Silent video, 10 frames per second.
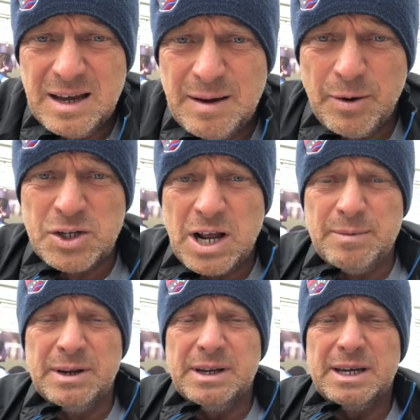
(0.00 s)
Good morning,
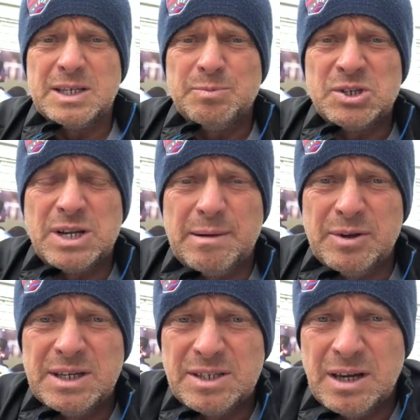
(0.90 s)
gentlemen. It's Mr.
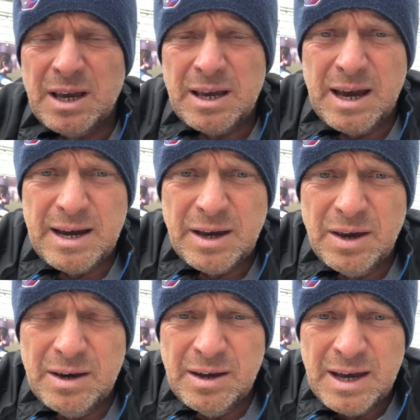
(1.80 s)
Ebenezer
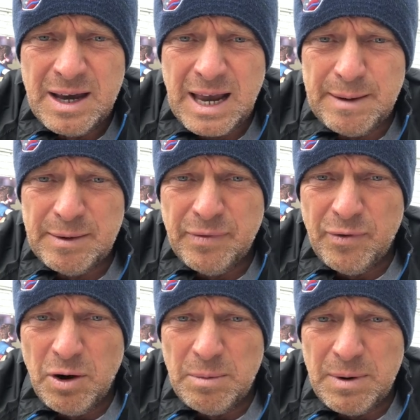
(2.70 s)
here, coming
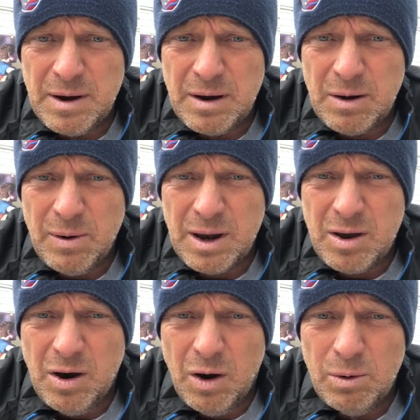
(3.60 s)
from quite a
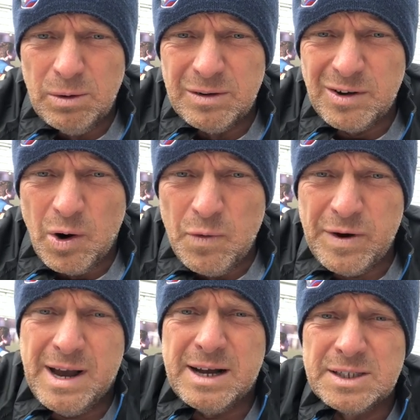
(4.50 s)
cold,
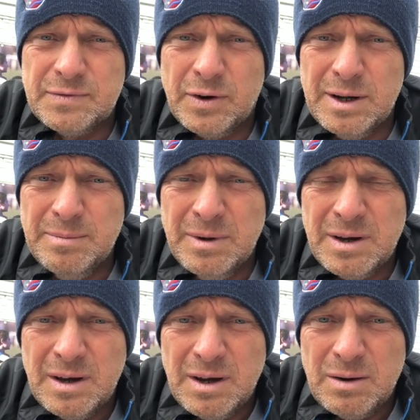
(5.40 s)
overcast Fulham,
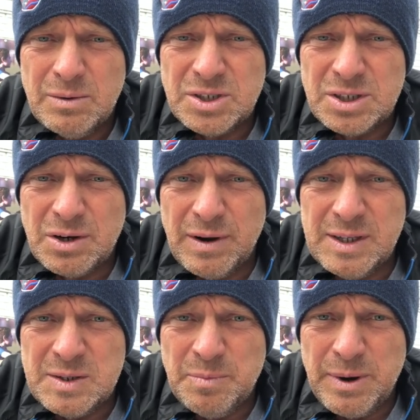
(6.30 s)
which isn't
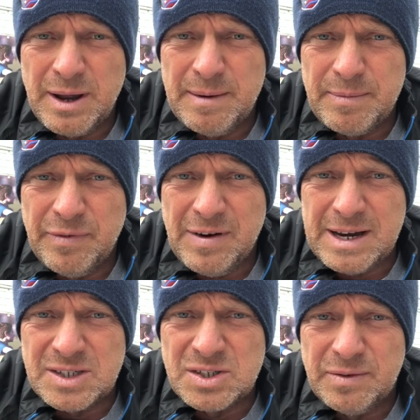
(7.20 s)
great, but the
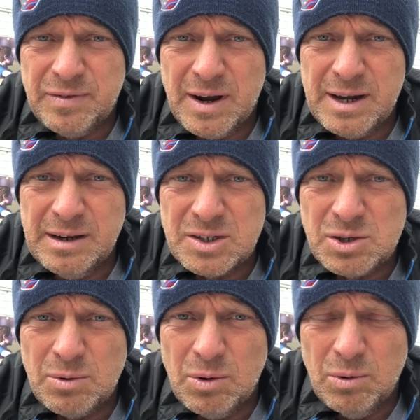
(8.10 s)
flag is still flying,
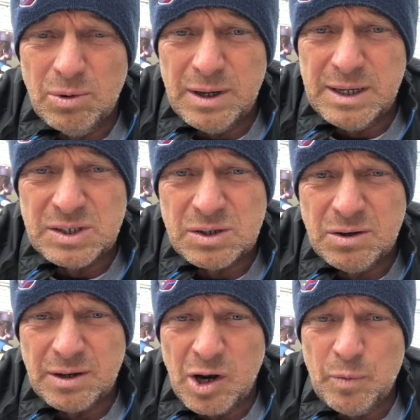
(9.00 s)
so all is
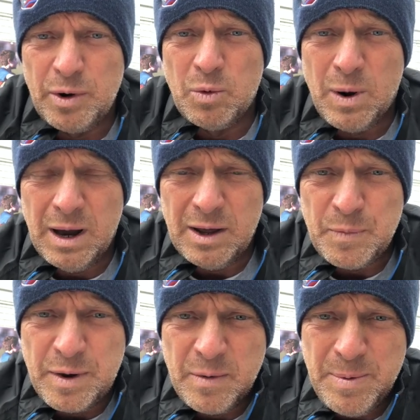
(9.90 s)
good. I hope you're well. I
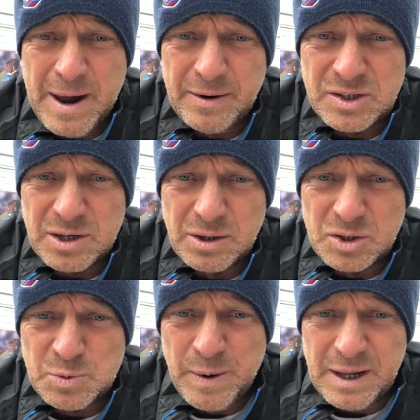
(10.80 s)
hope your parents are in
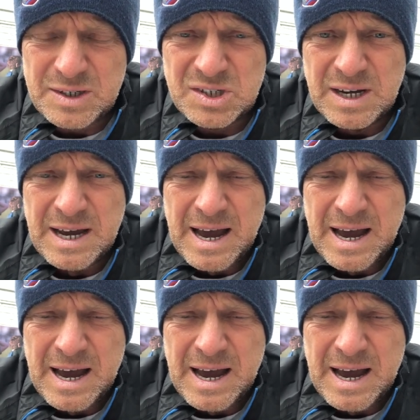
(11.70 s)
good spirits.